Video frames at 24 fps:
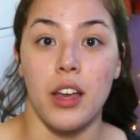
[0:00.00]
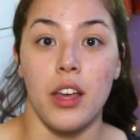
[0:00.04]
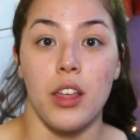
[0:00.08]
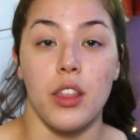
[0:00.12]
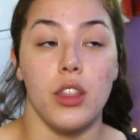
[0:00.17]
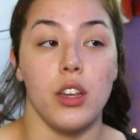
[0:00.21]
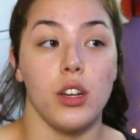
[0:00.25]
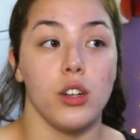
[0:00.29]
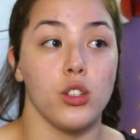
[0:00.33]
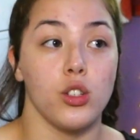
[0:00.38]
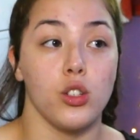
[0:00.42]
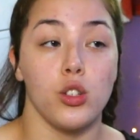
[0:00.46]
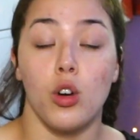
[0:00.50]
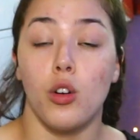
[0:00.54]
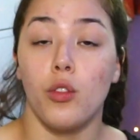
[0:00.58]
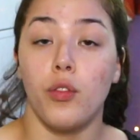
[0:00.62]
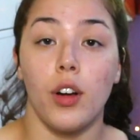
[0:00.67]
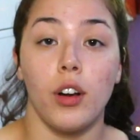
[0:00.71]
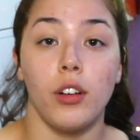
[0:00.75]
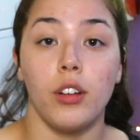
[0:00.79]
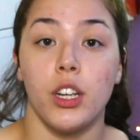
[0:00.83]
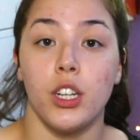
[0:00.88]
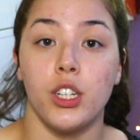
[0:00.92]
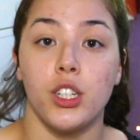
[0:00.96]
There's no
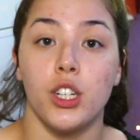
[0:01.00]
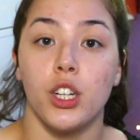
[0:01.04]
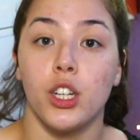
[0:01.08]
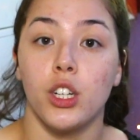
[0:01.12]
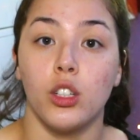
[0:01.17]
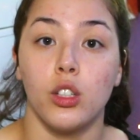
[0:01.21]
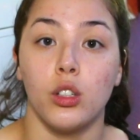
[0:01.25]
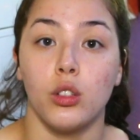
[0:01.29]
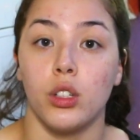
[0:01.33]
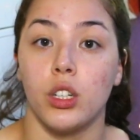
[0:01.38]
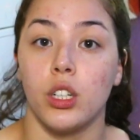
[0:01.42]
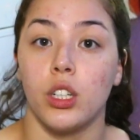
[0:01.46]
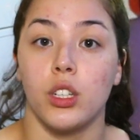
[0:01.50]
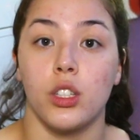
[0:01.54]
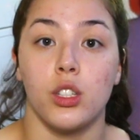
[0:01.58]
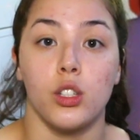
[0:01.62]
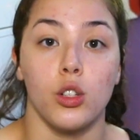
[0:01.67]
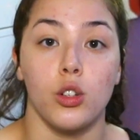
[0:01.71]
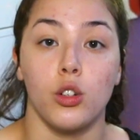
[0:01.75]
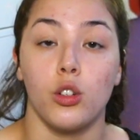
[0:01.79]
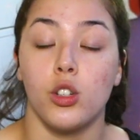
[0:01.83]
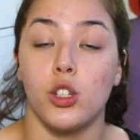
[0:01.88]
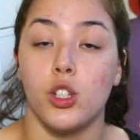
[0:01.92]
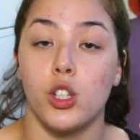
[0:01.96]
foundation included. It's
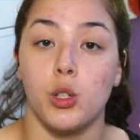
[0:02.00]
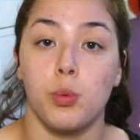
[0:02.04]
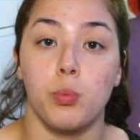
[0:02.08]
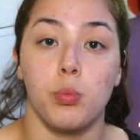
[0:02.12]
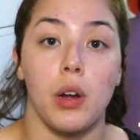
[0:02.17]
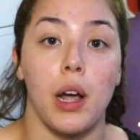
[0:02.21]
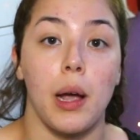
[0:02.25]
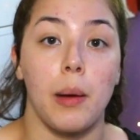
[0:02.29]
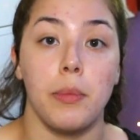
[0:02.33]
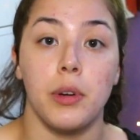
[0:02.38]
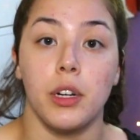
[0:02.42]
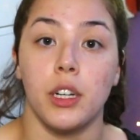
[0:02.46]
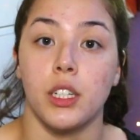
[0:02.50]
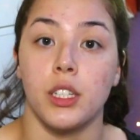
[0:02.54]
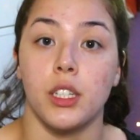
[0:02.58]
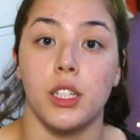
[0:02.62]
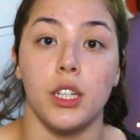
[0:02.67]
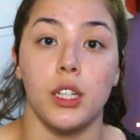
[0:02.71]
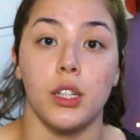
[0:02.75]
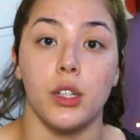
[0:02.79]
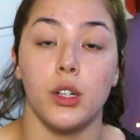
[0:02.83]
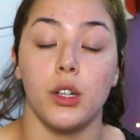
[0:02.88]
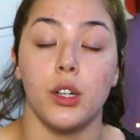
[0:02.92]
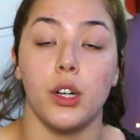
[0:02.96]
literally just primer,
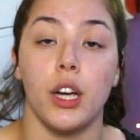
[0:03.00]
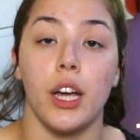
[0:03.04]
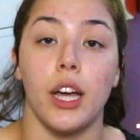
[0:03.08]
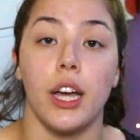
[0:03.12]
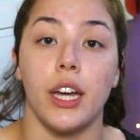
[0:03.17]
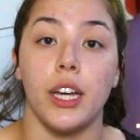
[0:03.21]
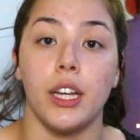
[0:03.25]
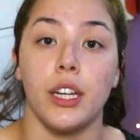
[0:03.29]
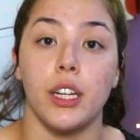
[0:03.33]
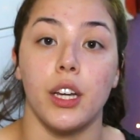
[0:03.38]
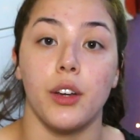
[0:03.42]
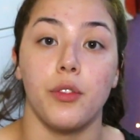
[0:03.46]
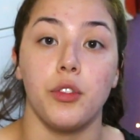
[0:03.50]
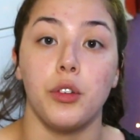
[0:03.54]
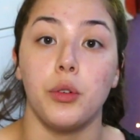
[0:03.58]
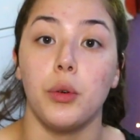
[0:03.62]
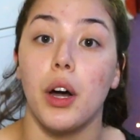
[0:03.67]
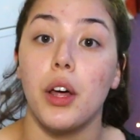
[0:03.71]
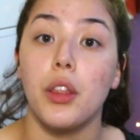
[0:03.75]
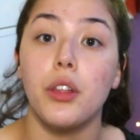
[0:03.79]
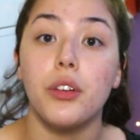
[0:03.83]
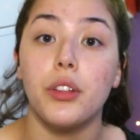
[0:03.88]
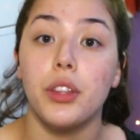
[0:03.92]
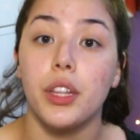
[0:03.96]
concealer, and a few
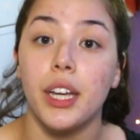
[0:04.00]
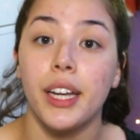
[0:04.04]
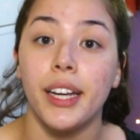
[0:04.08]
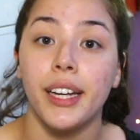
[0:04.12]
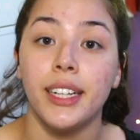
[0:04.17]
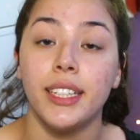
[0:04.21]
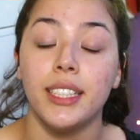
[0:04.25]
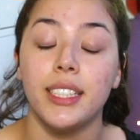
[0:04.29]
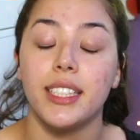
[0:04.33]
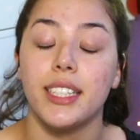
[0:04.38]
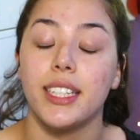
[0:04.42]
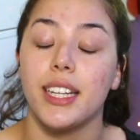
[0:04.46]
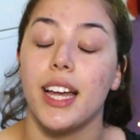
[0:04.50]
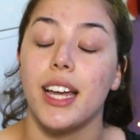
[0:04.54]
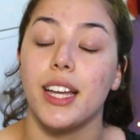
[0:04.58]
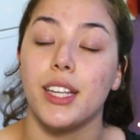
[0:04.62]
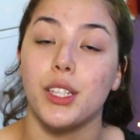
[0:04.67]
other things.